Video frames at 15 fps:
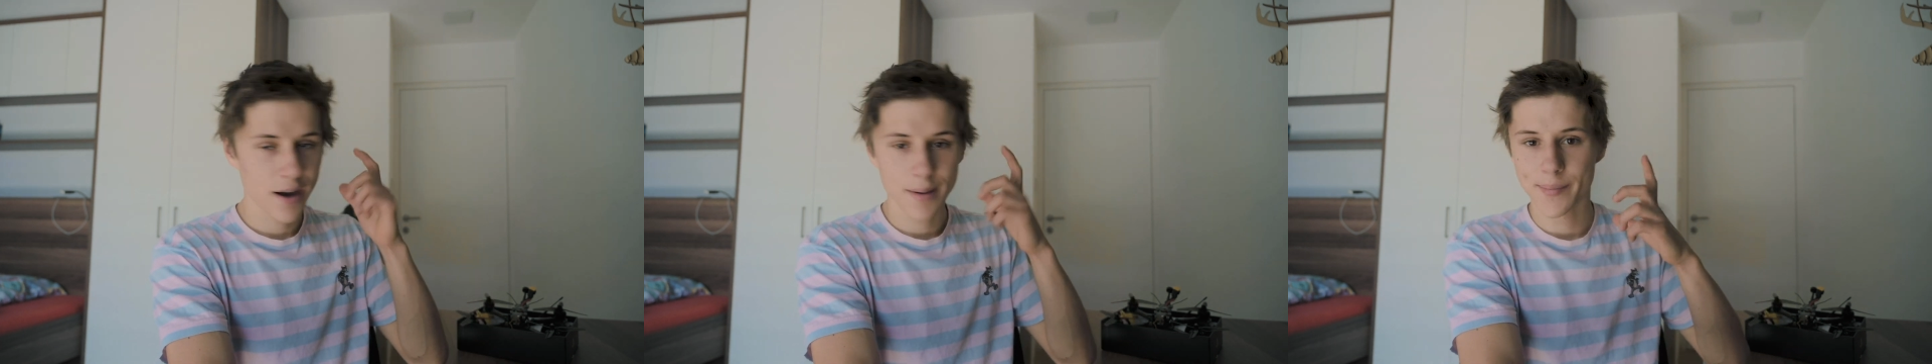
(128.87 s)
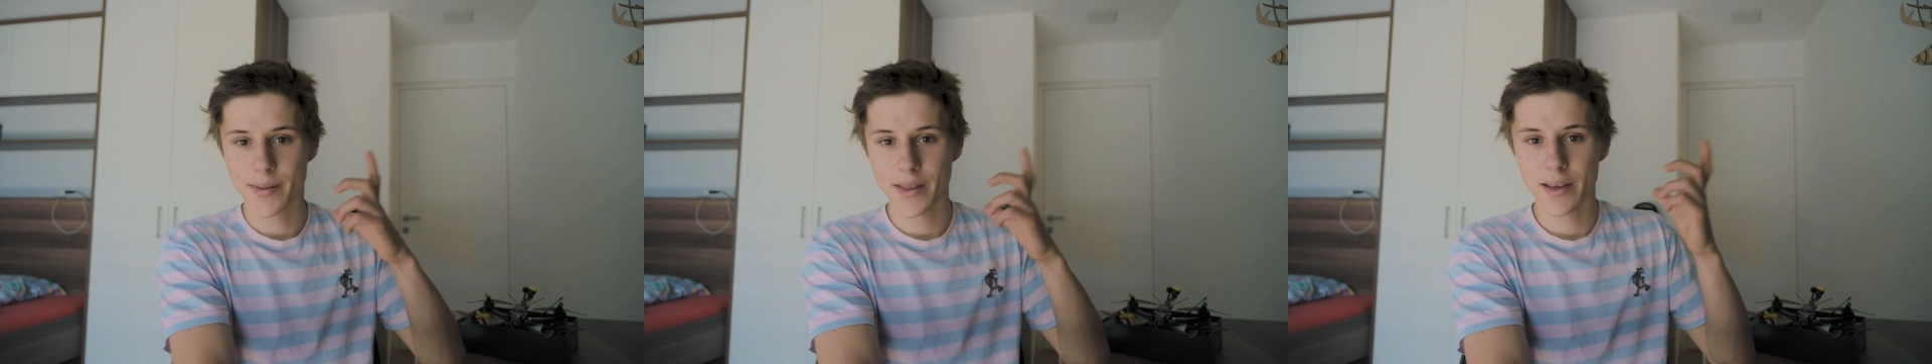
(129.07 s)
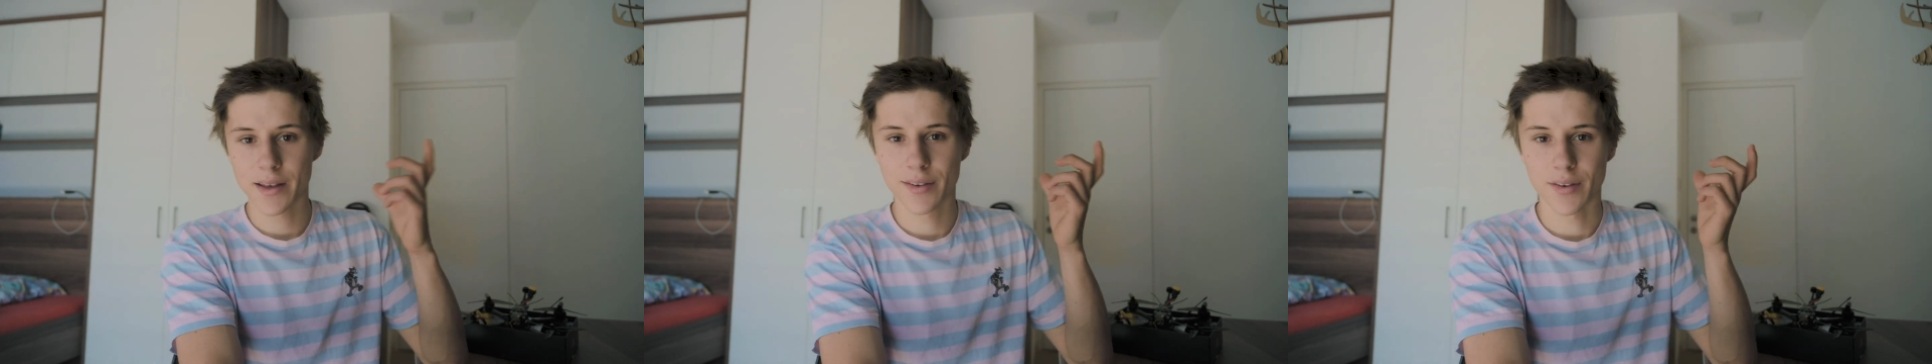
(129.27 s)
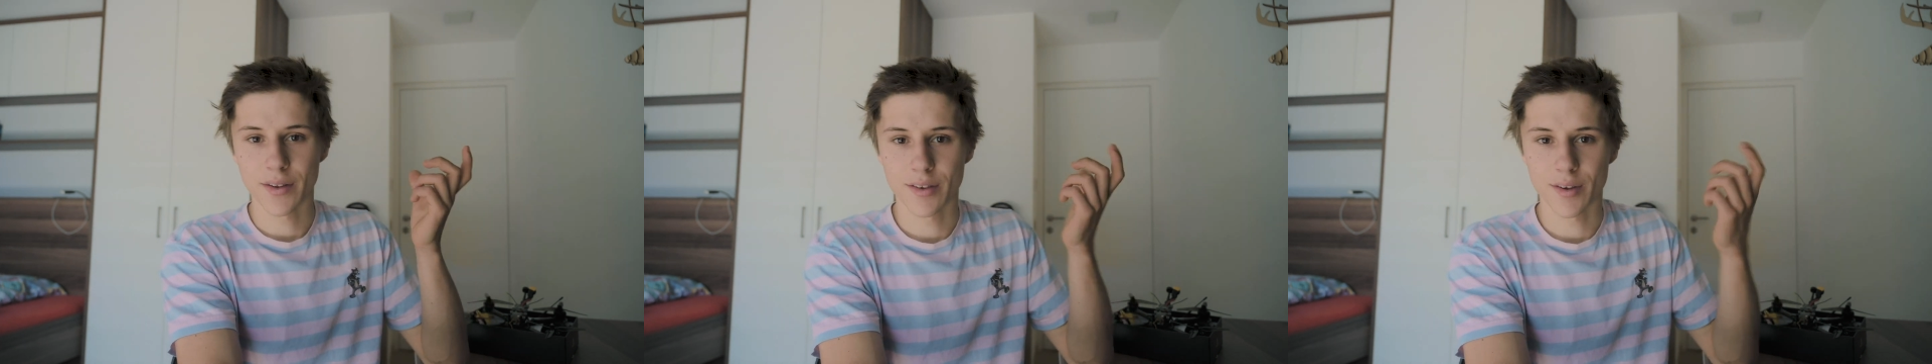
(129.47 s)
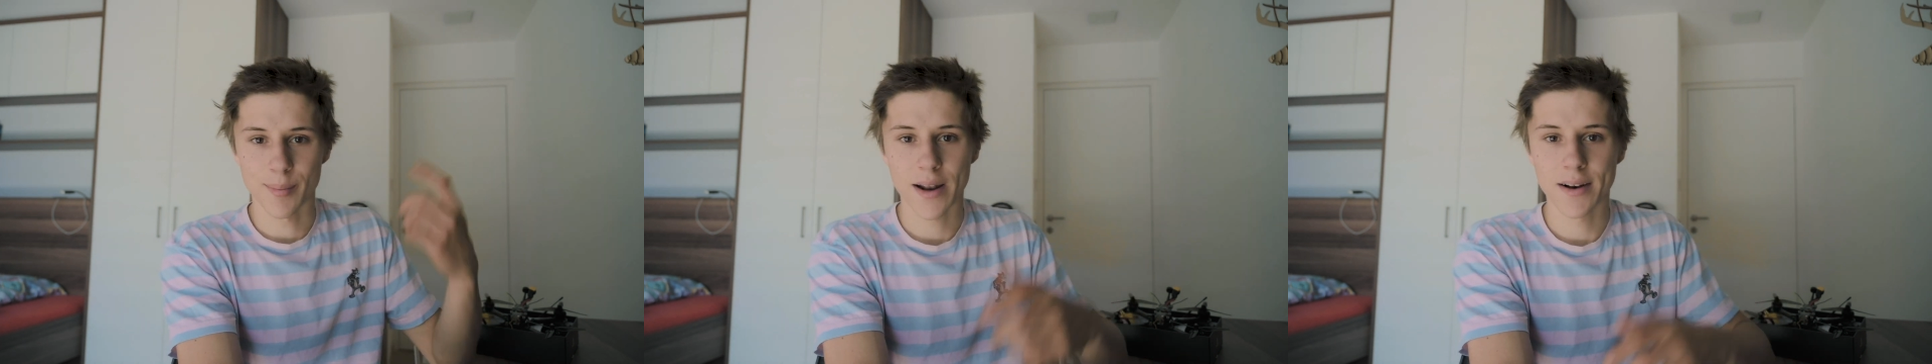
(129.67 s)
updates
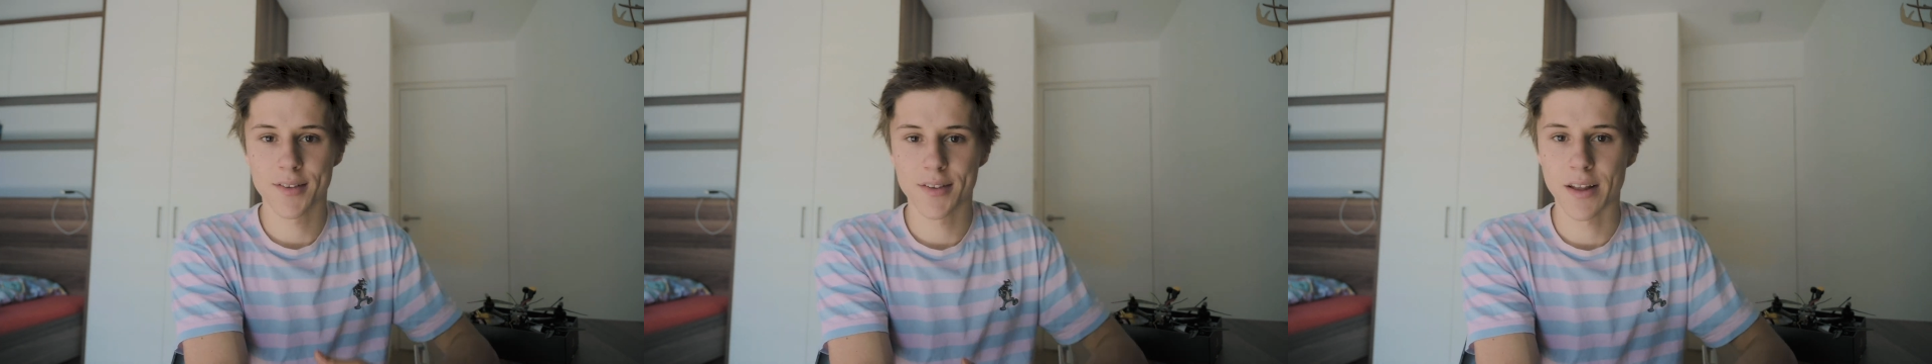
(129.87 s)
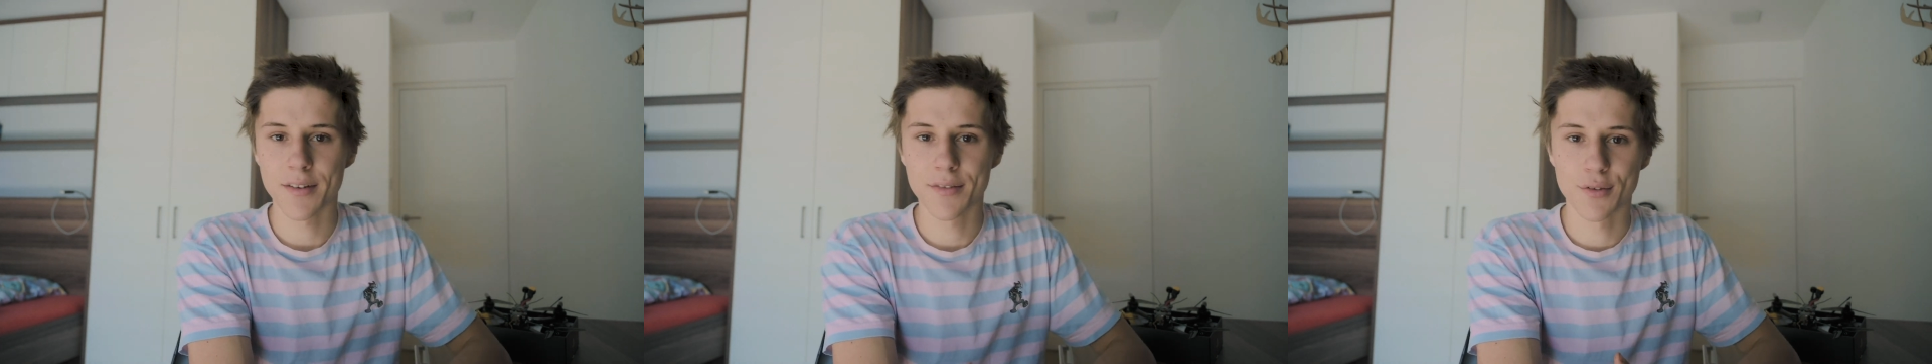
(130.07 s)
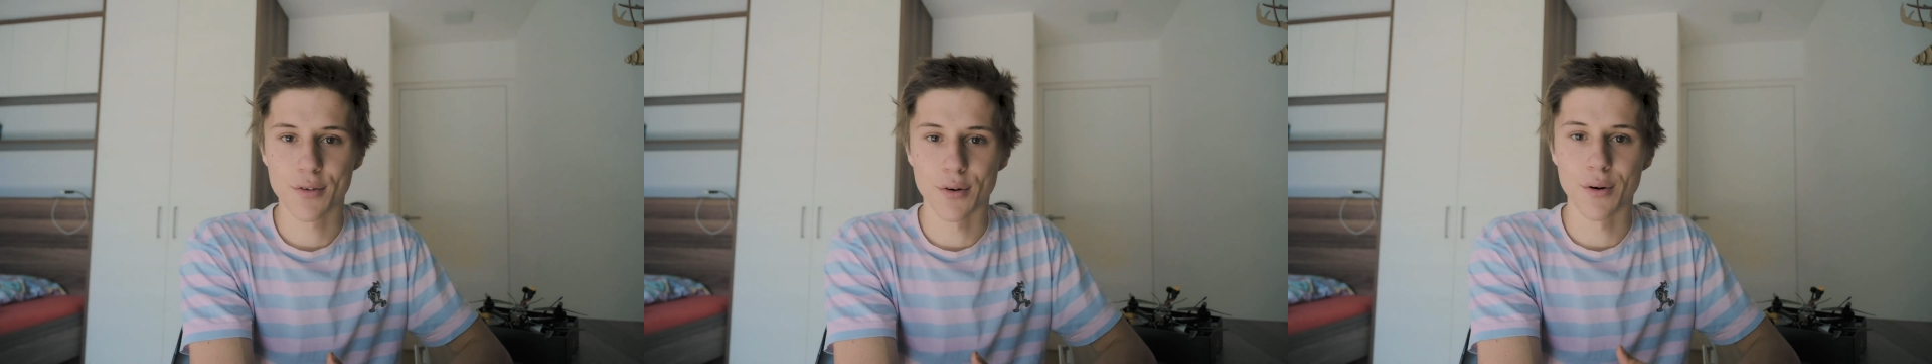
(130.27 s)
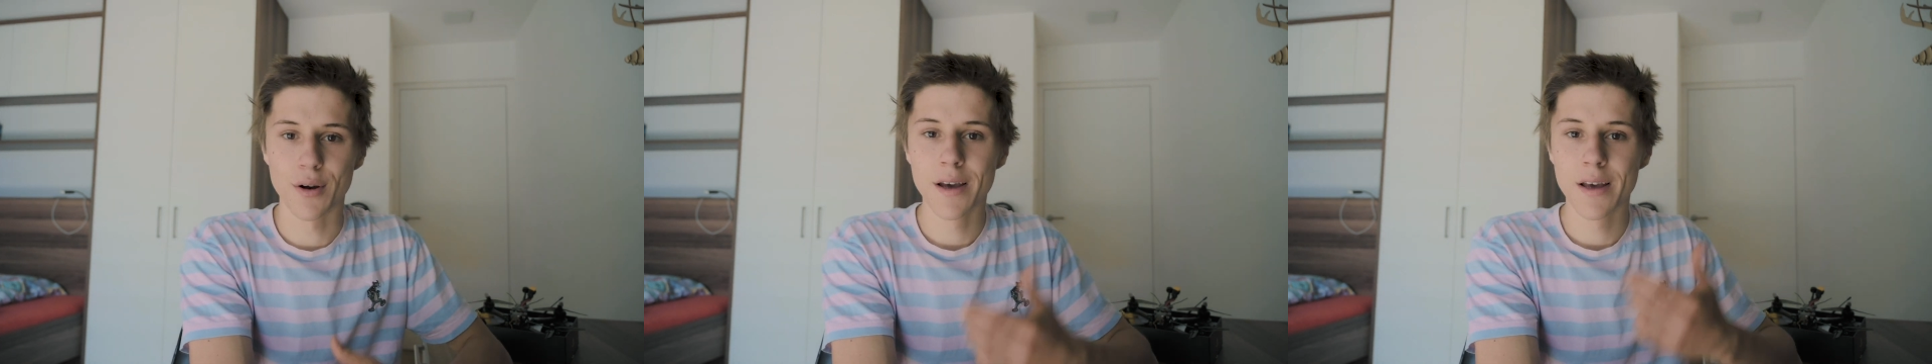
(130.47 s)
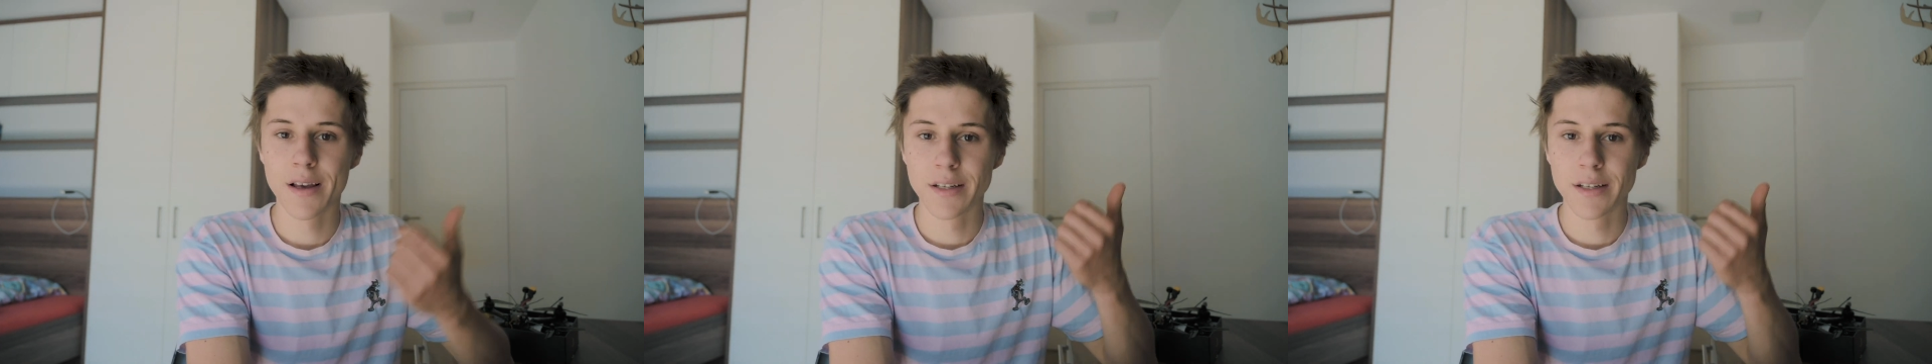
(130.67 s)
and some other stuff, so